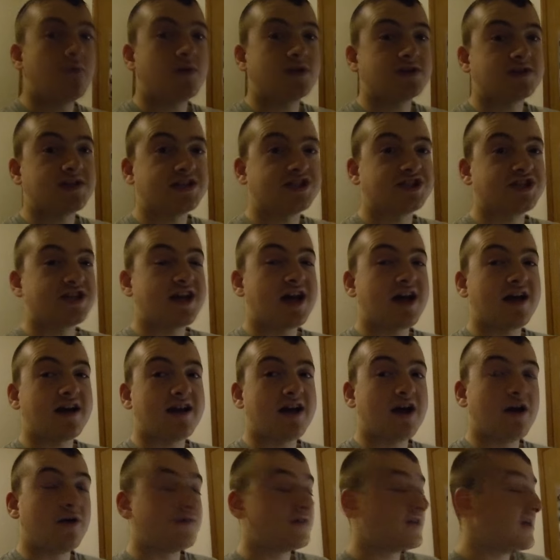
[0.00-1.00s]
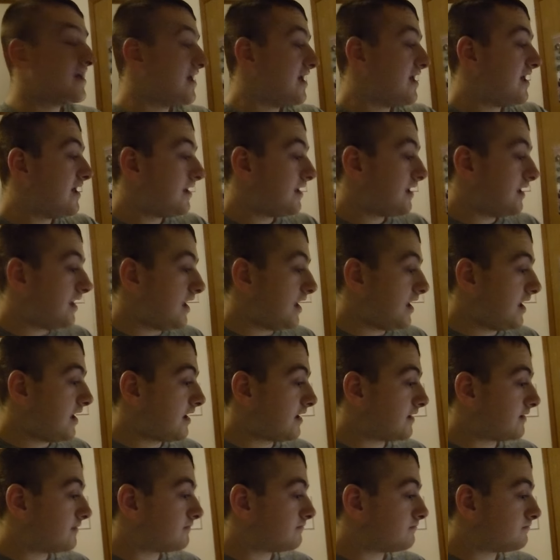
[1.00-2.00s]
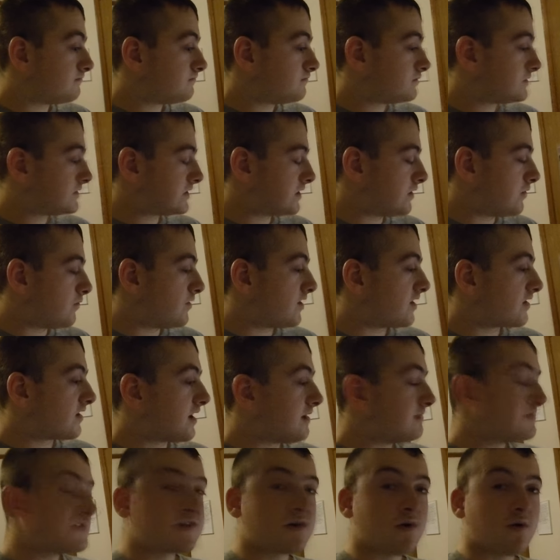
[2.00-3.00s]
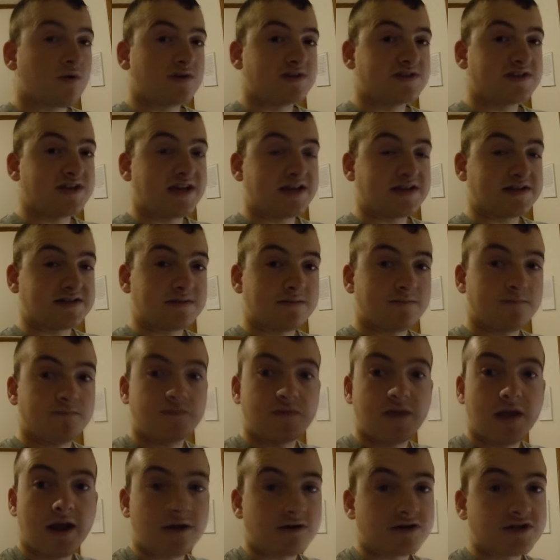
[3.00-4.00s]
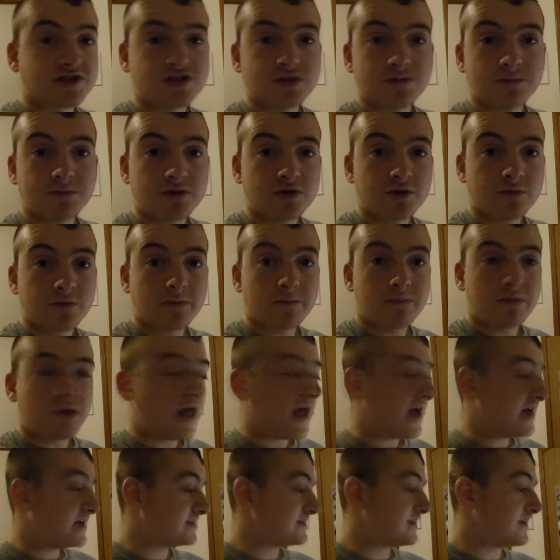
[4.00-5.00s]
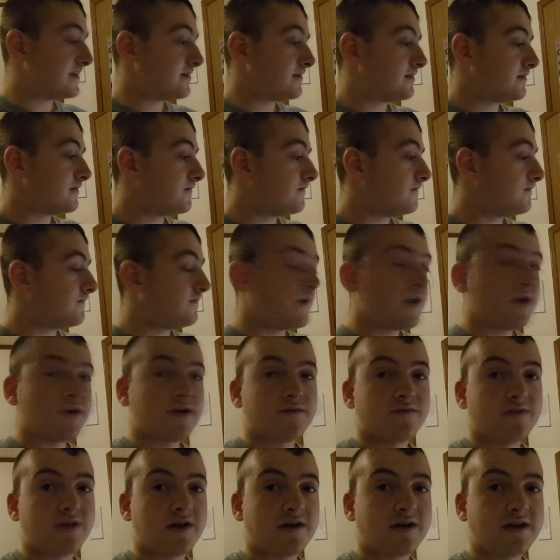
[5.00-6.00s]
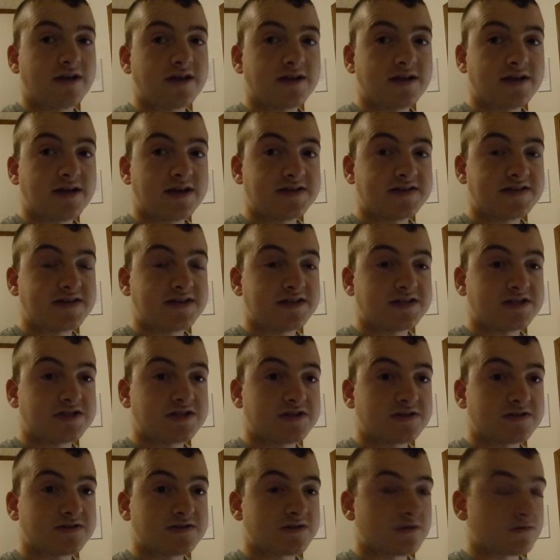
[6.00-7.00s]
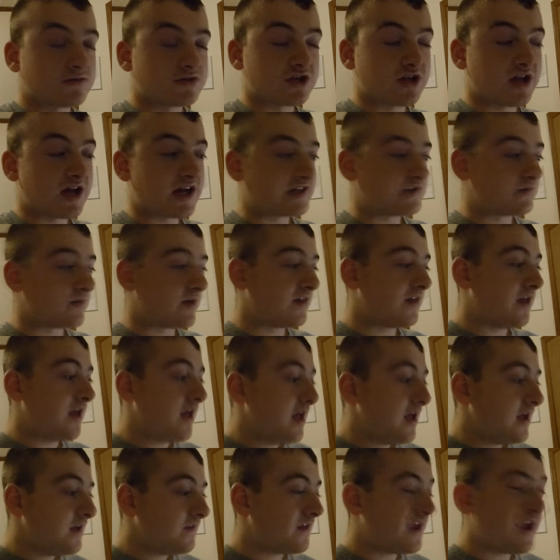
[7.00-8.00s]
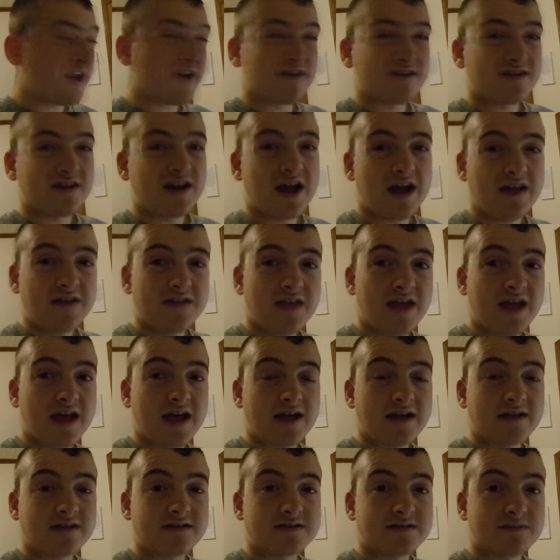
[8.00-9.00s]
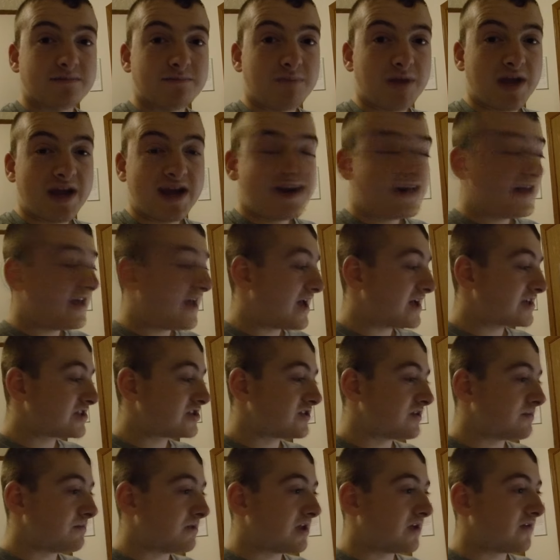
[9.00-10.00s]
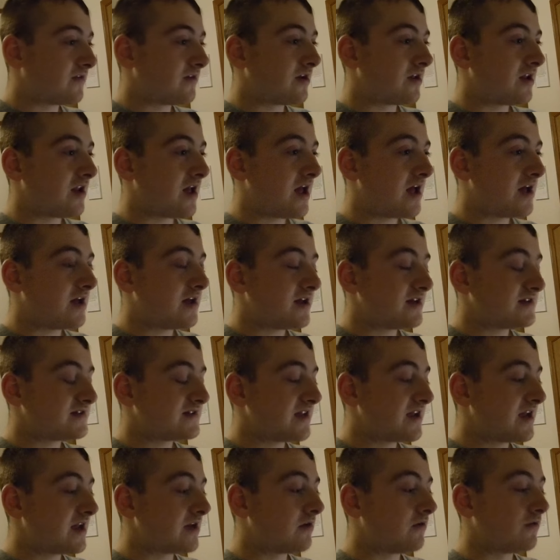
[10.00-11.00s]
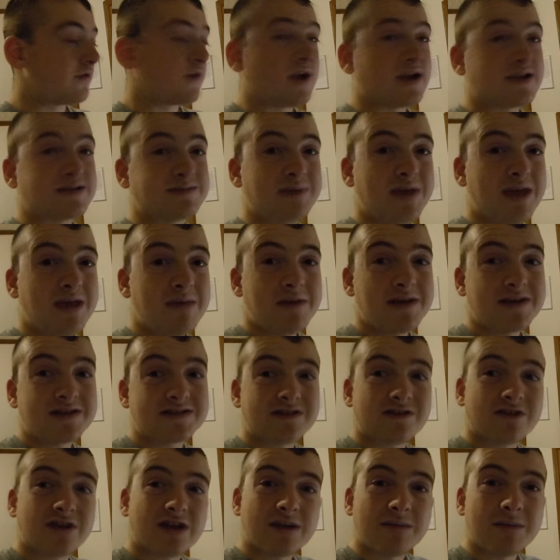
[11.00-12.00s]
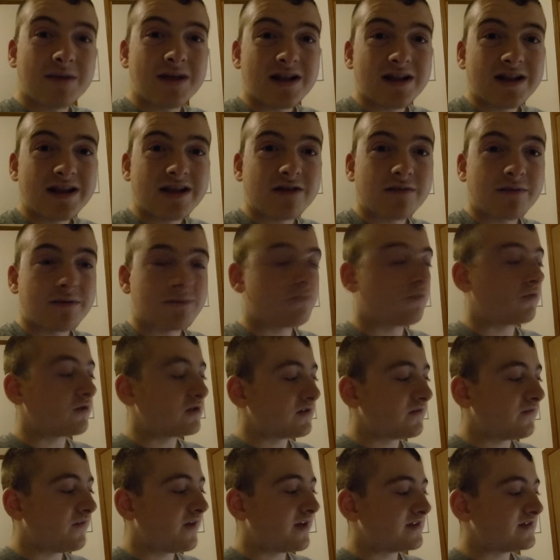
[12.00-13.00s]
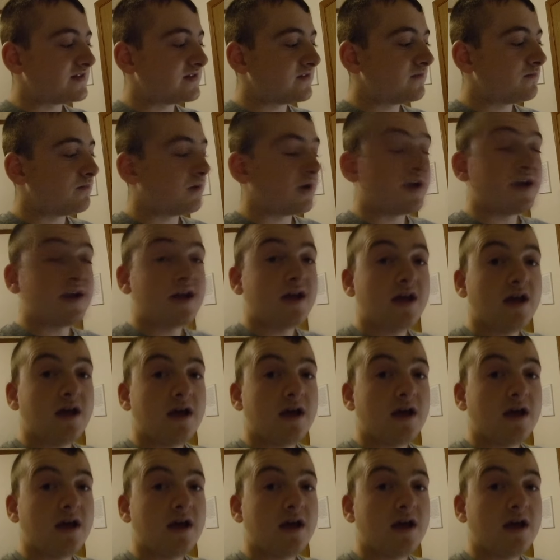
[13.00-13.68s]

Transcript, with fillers: once has she gotten out. And so when it comes to corn snakes, they are super duper placid, very, very easy to socialize with. They are not that bitey, actually, believe it or not, as they get older. As babies, they're going to be a little bit more defensive, but